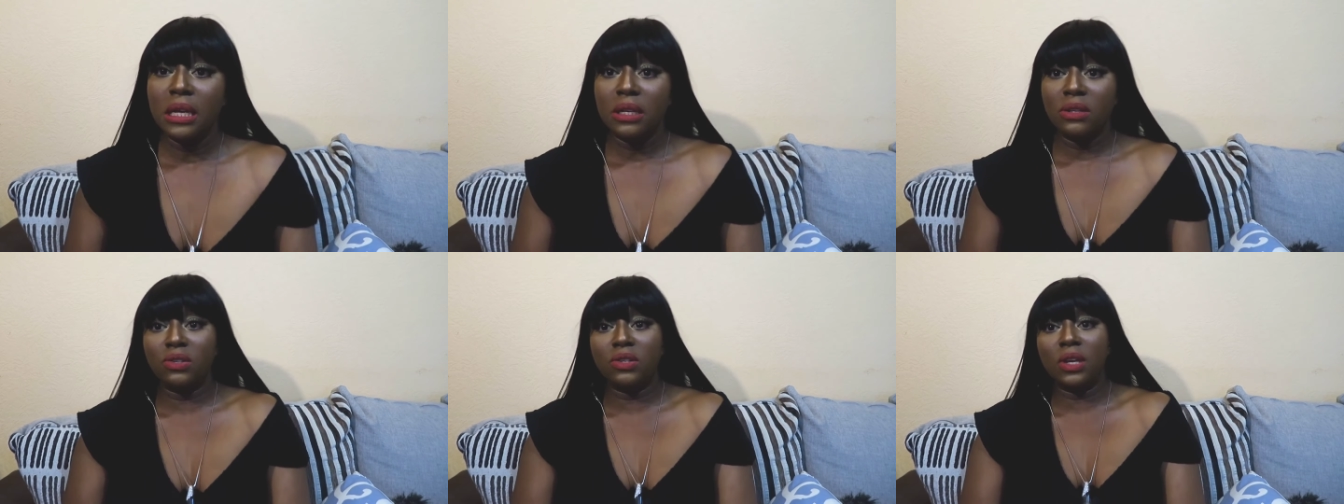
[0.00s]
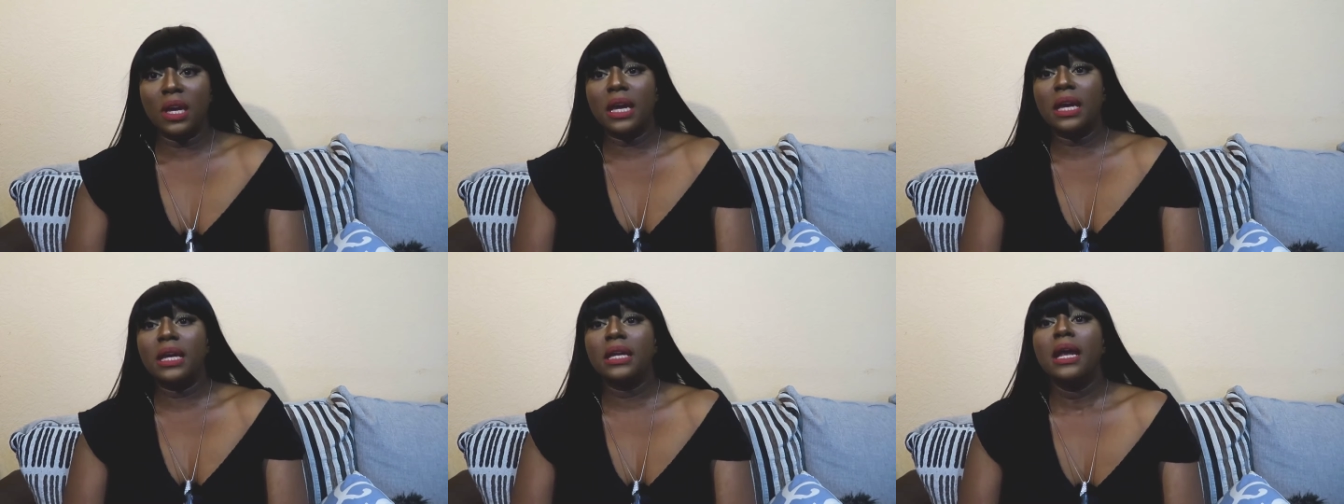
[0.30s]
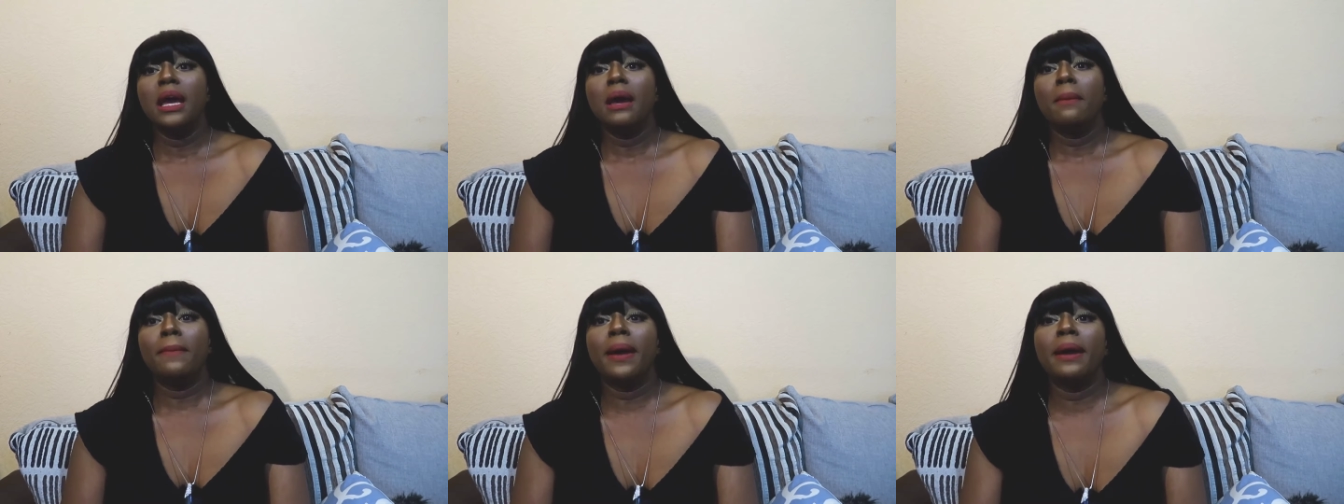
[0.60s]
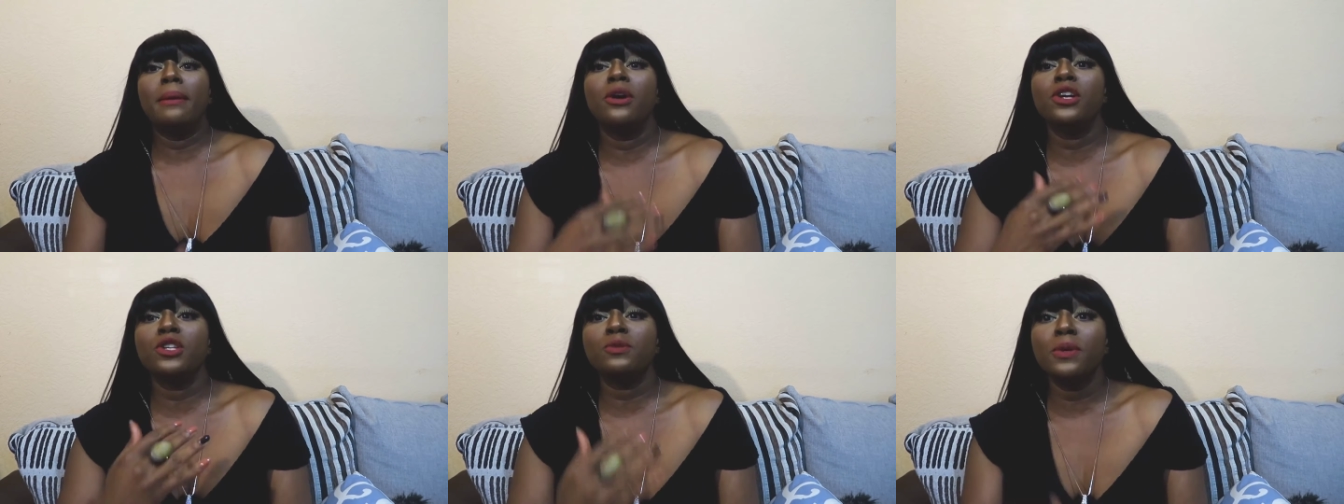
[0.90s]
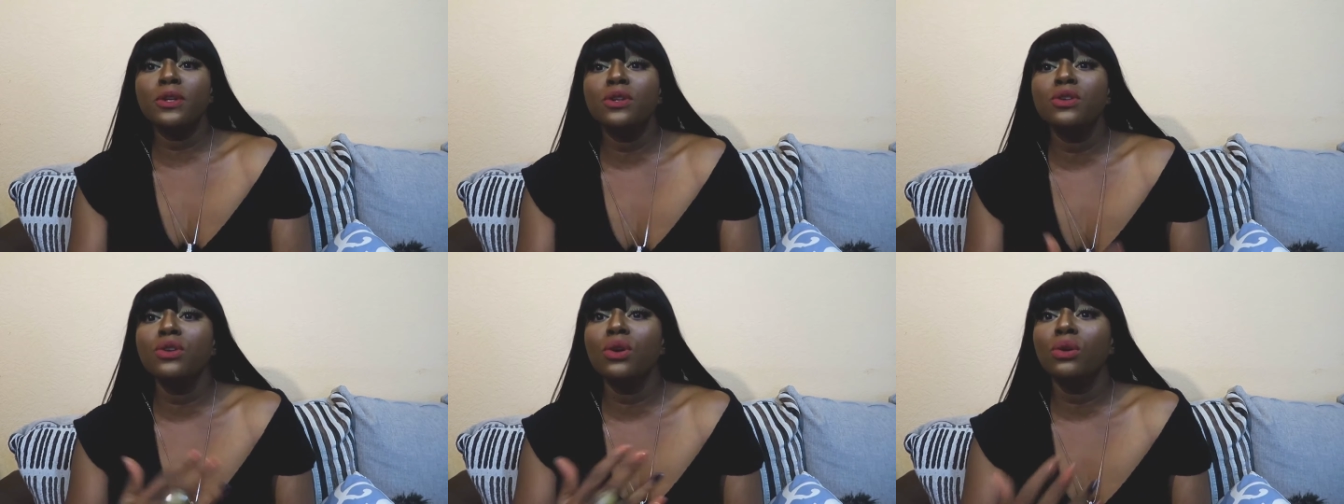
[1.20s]
saying my
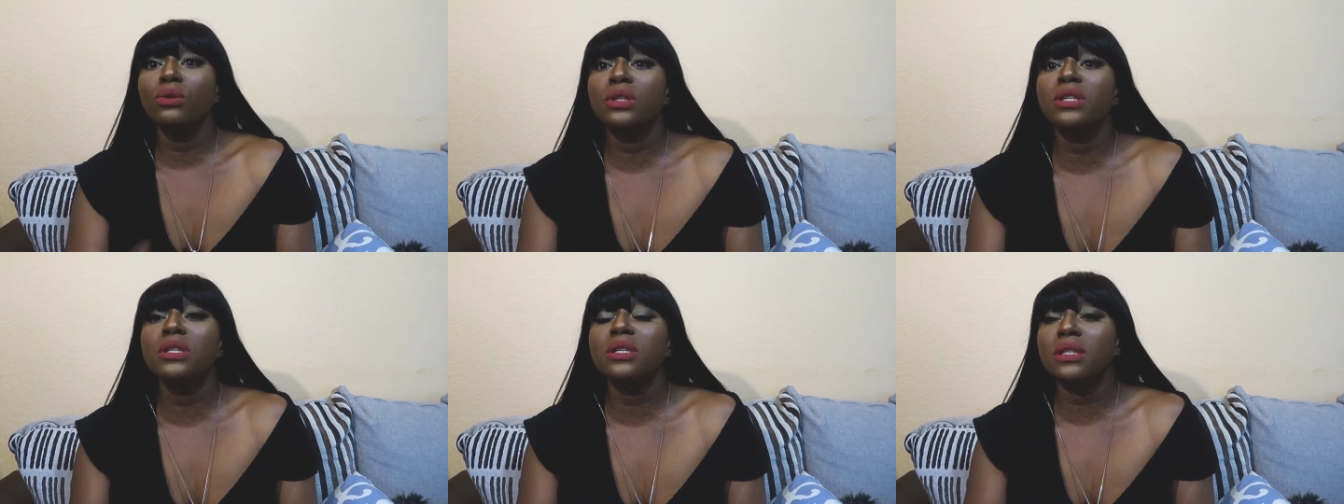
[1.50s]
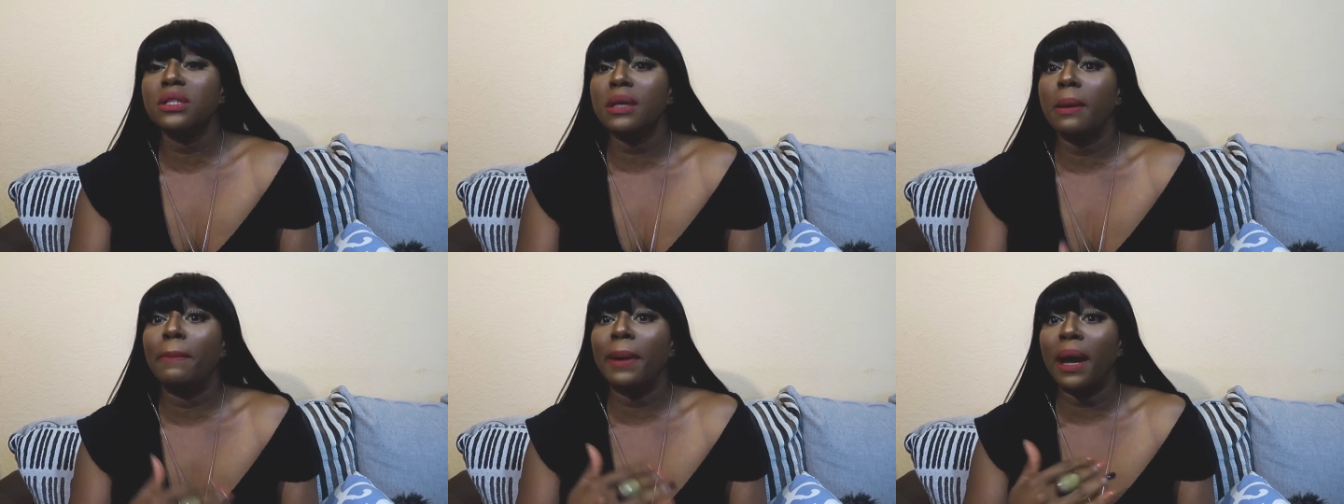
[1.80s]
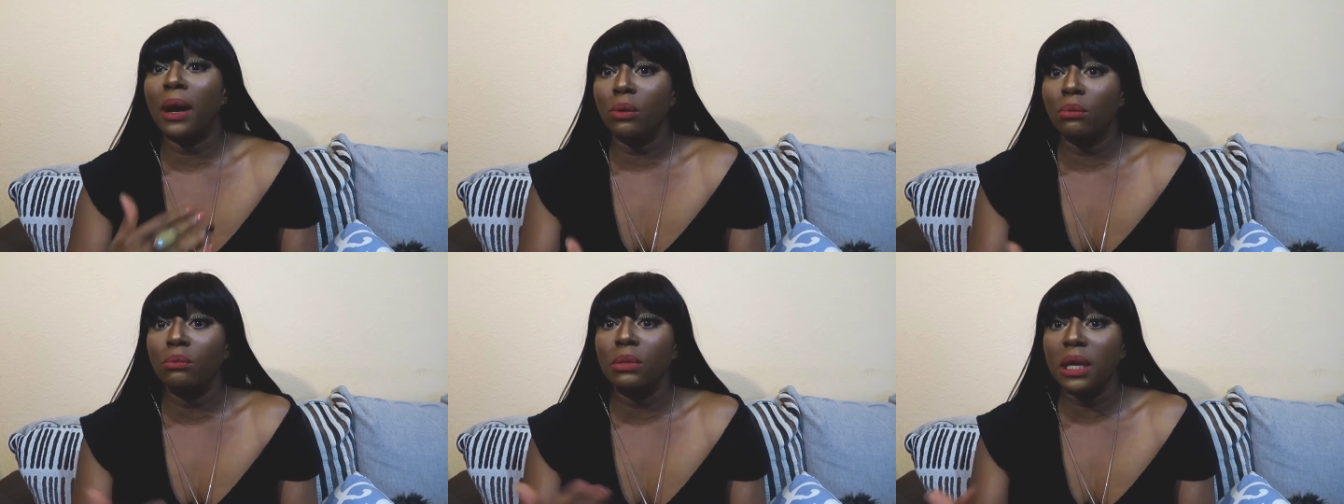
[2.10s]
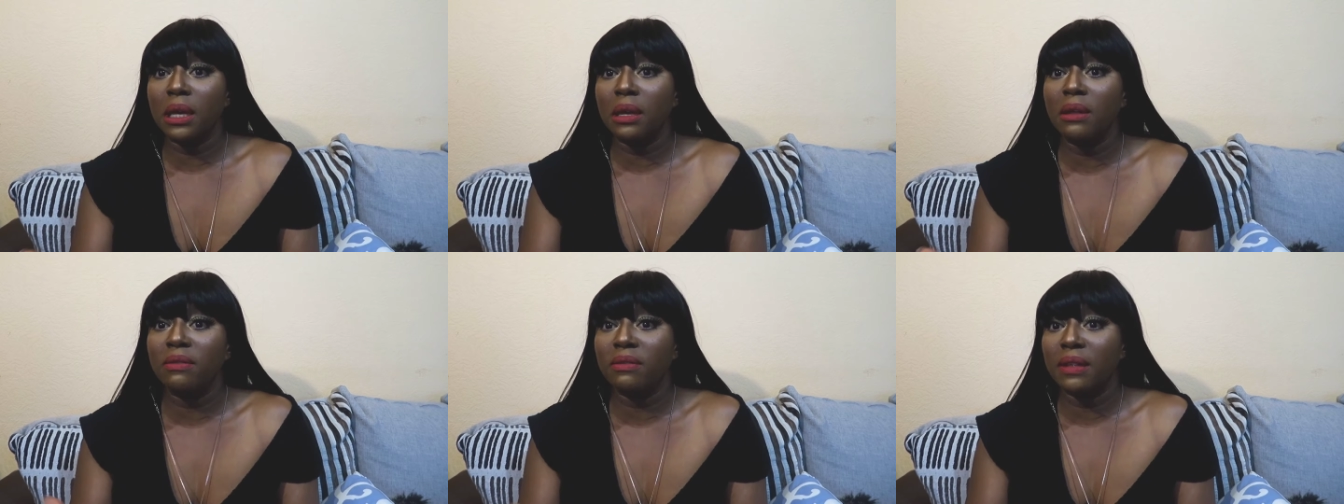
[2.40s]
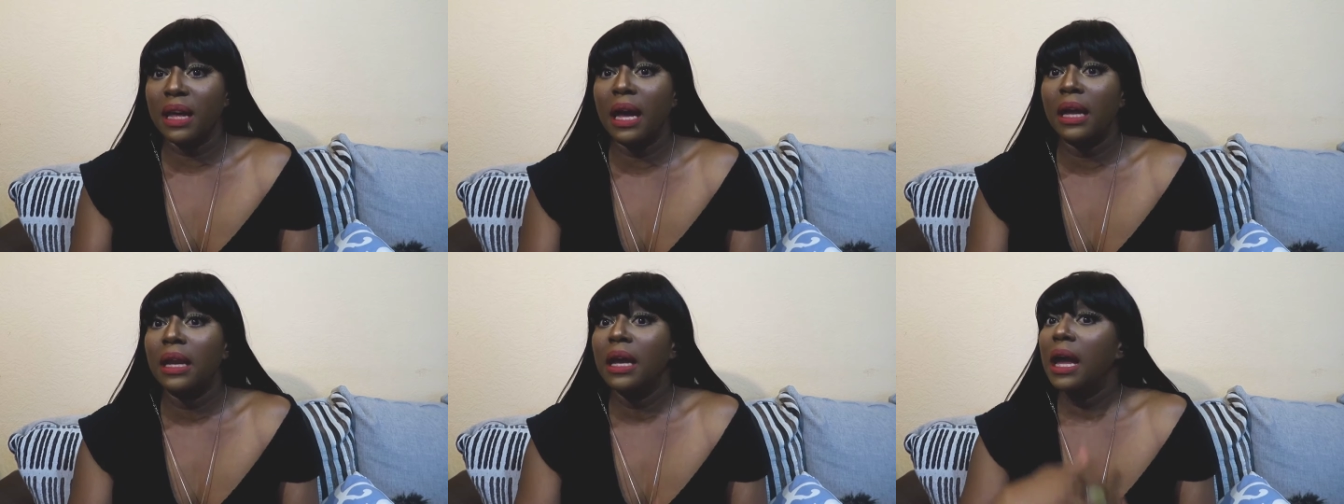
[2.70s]
husband noticed about me
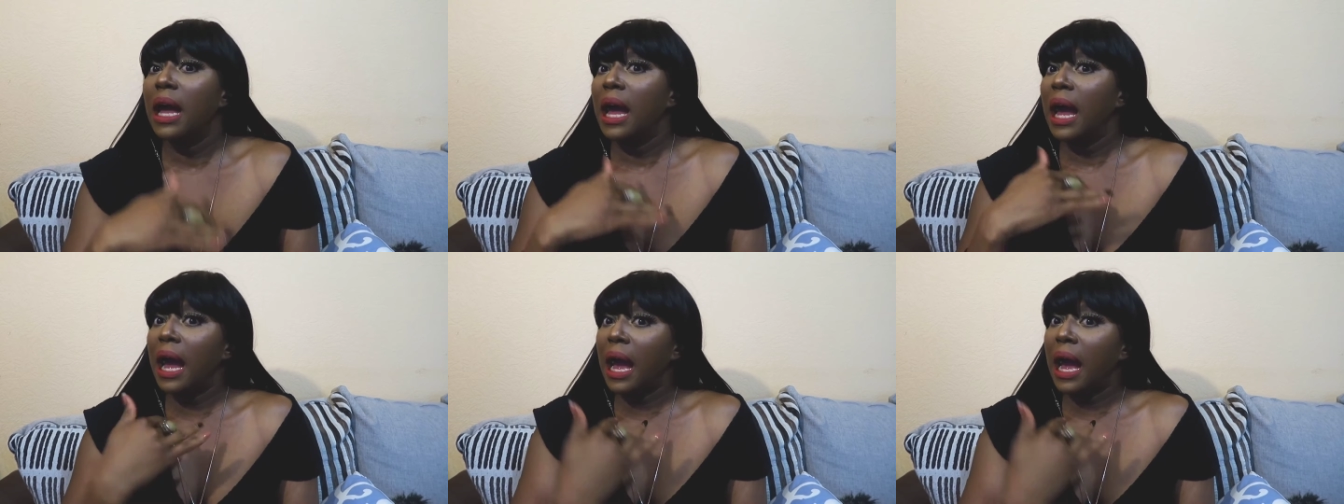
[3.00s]
that